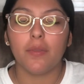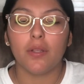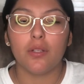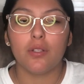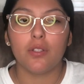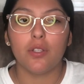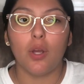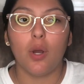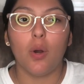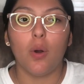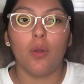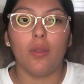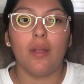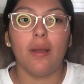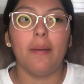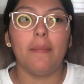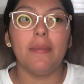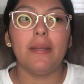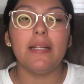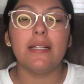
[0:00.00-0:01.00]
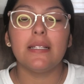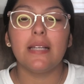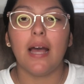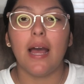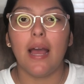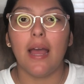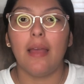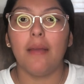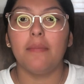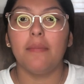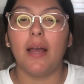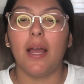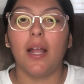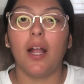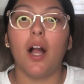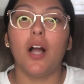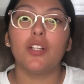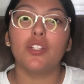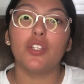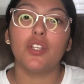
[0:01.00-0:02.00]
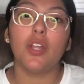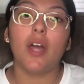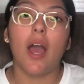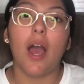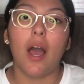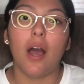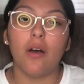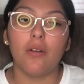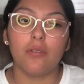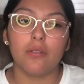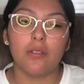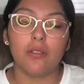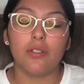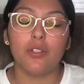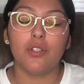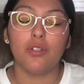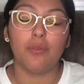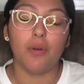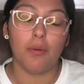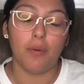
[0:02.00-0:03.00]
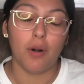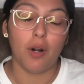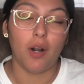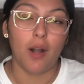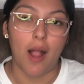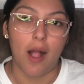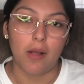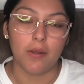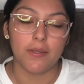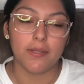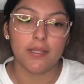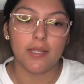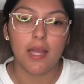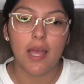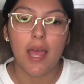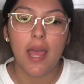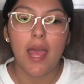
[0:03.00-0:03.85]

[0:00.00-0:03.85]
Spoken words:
So that meantime, I got to the house, to her house,